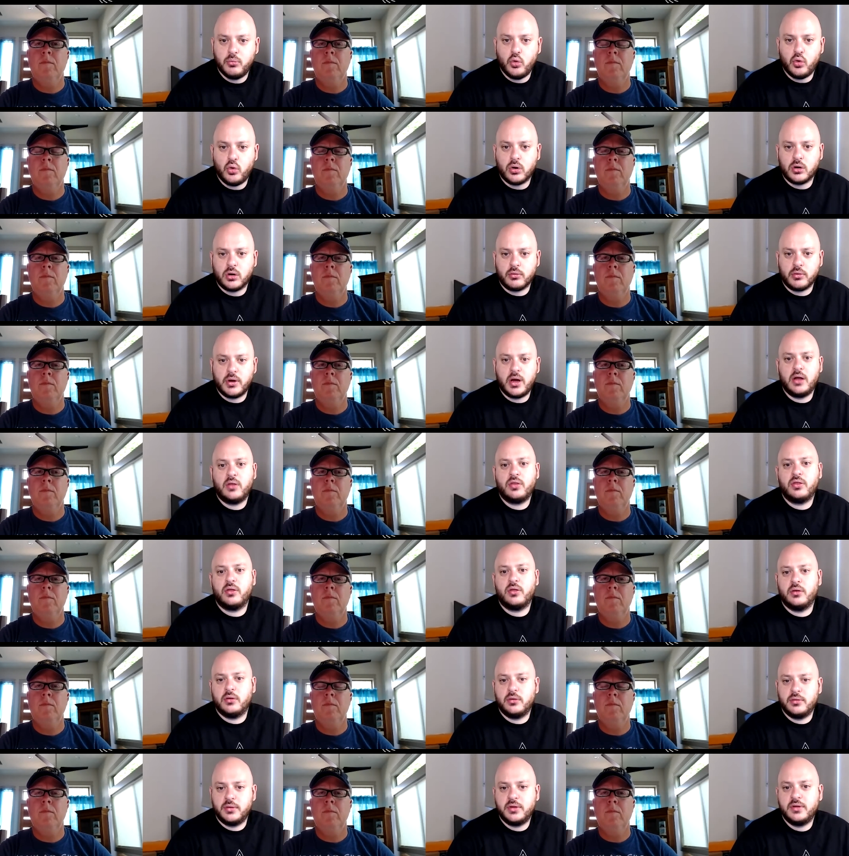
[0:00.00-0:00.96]
Speaker 1: more
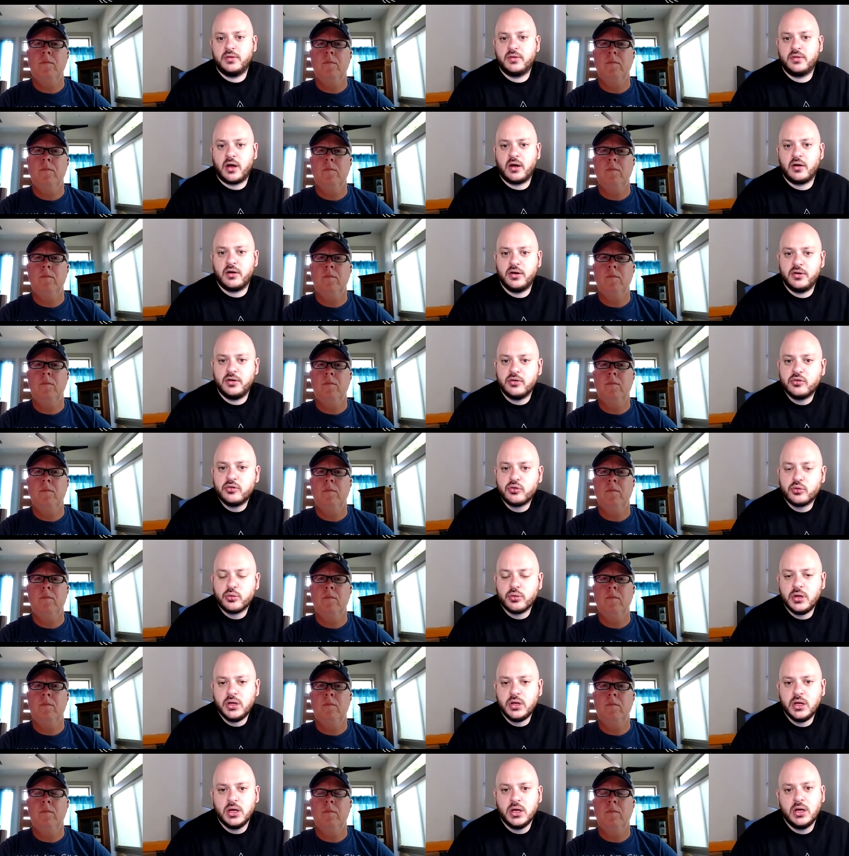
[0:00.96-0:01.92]
around the entire
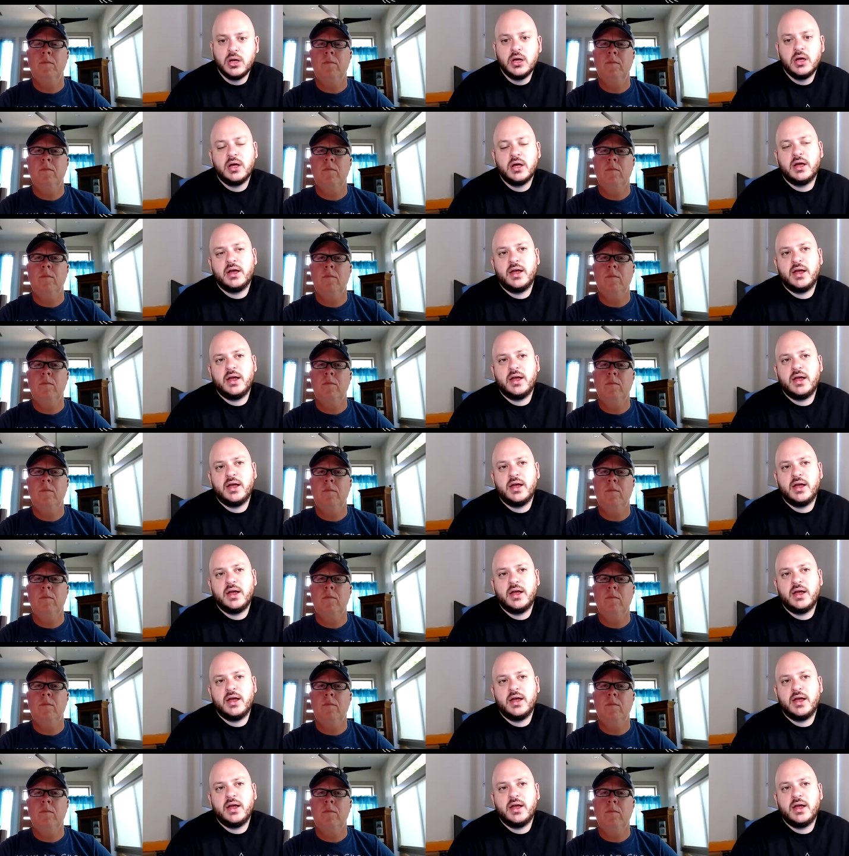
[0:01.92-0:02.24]
industry.